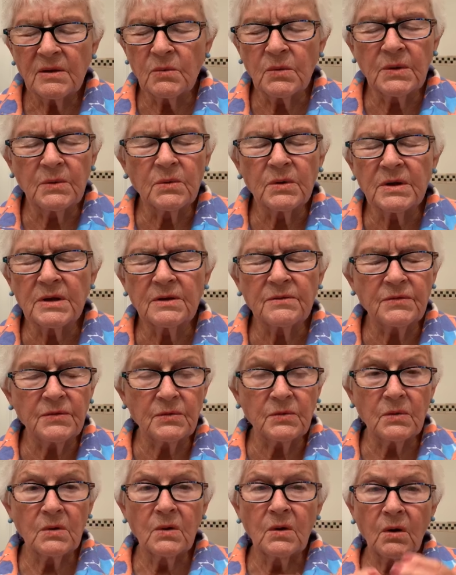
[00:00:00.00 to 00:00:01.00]
We will give
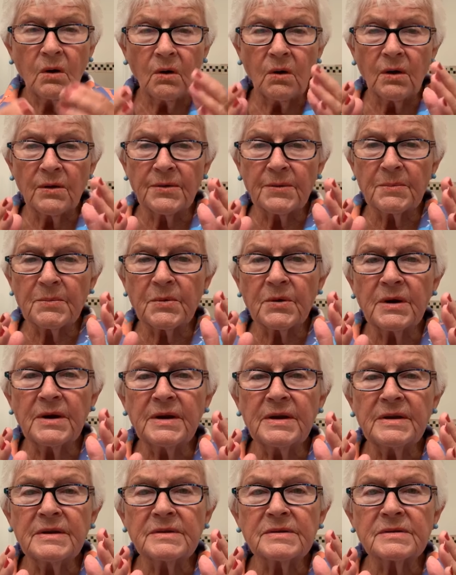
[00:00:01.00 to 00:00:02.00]
you all the
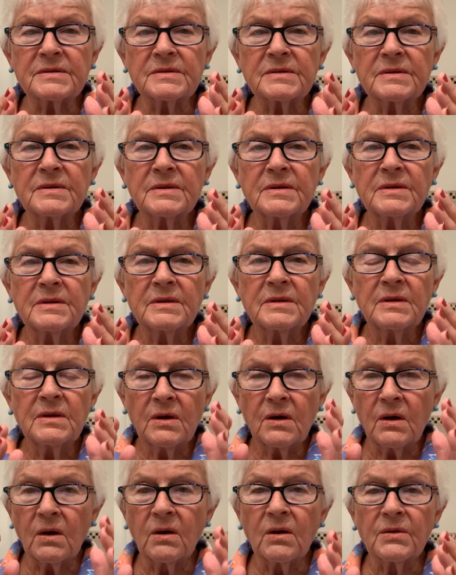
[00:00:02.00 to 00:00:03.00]
praise,
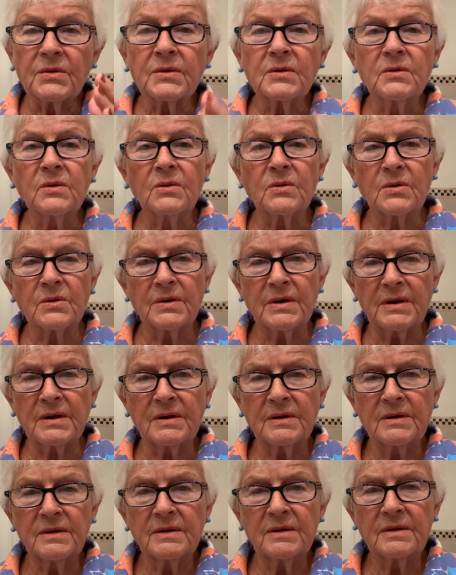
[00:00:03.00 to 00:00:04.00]
all the
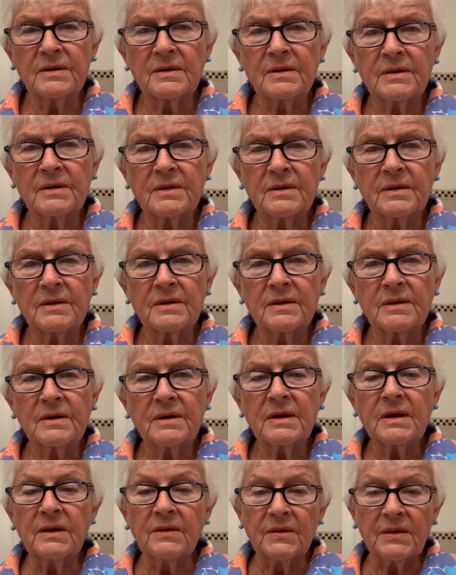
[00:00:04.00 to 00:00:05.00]
glory
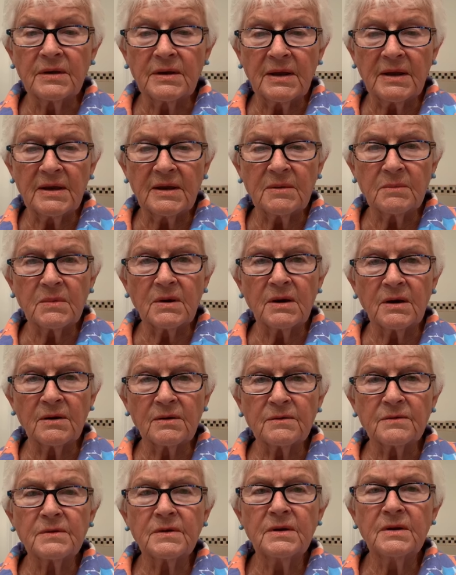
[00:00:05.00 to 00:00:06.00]
in the name
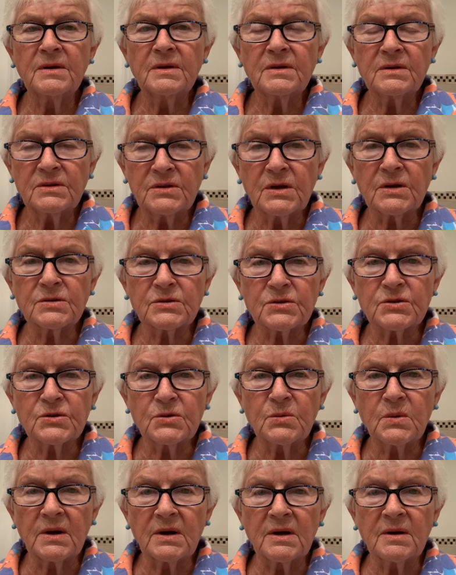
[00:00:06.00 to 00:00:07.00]
of
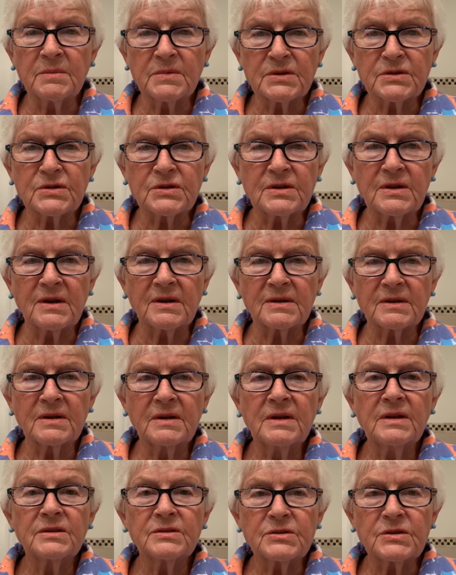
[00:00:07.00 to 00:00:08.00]
Yeshua HaMashiach,
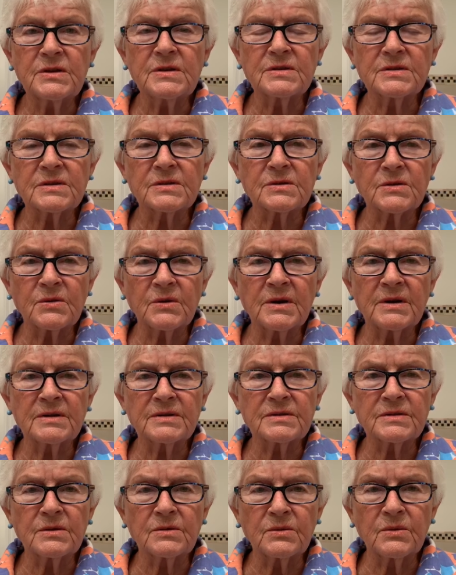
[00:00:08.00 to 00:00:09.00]
Jesus
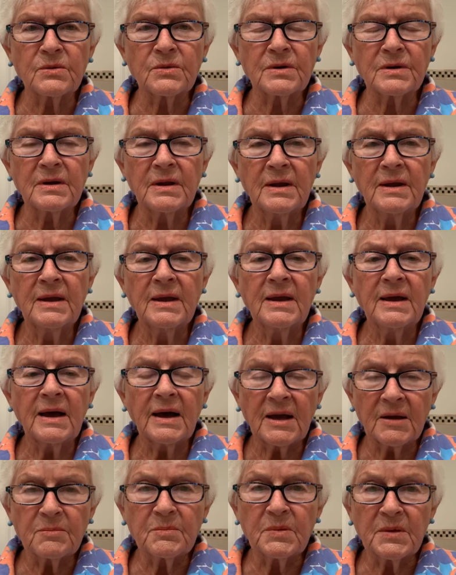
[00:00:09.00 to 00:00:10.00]
Christ the Lord.
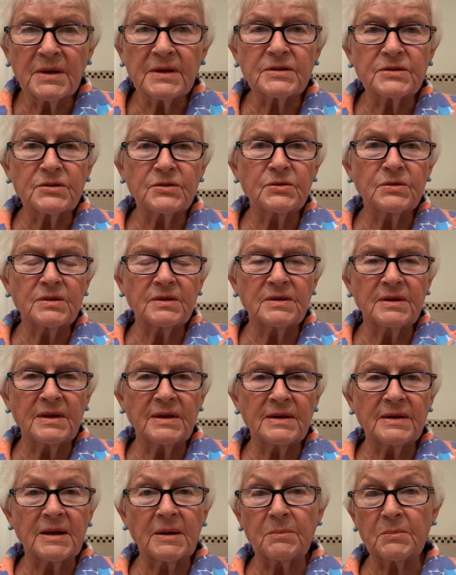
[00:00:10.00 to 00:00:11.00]
I bless you
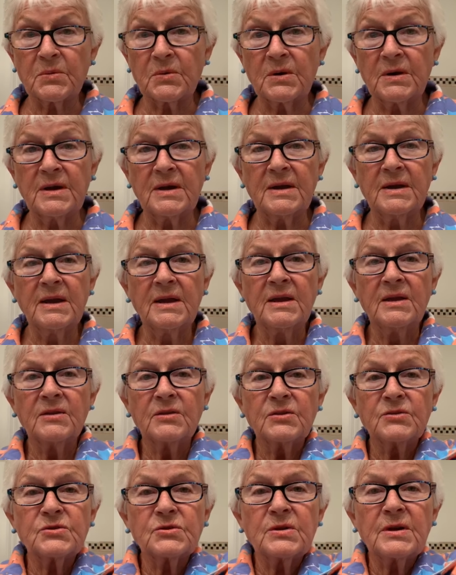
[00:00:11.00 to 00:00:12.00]
today and I pray
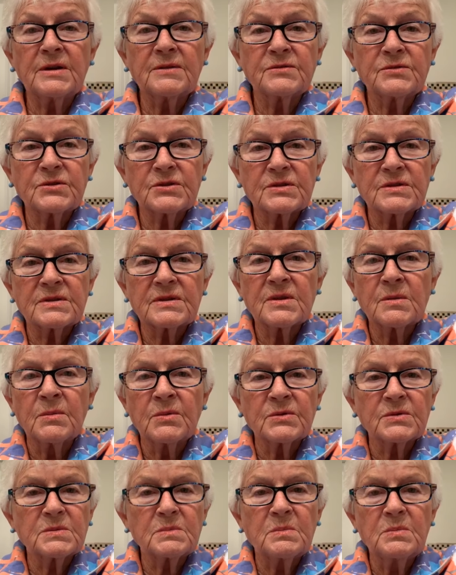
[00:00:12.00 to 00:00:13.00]
that you have just the
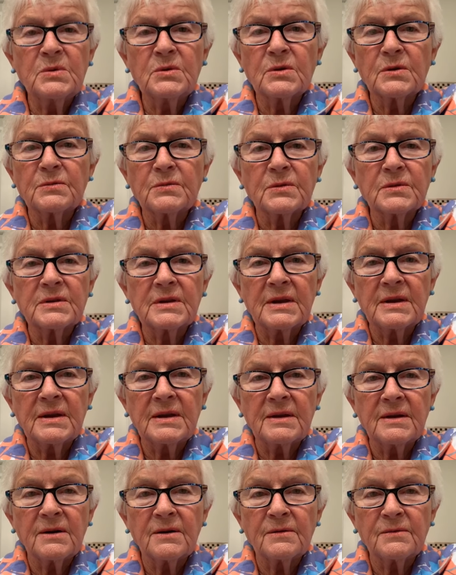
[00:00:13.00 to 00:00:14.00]
most beautiful
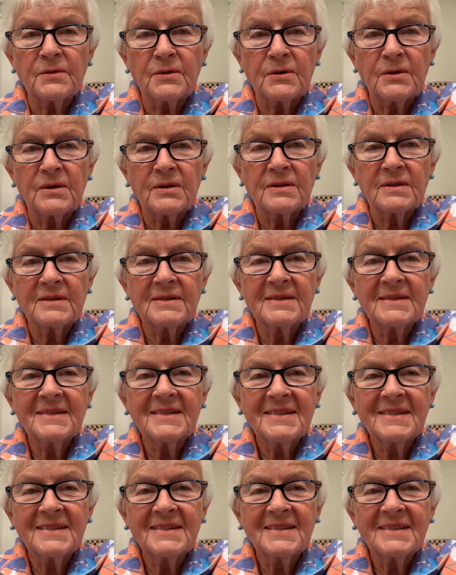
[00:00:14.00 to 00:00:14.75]
day of all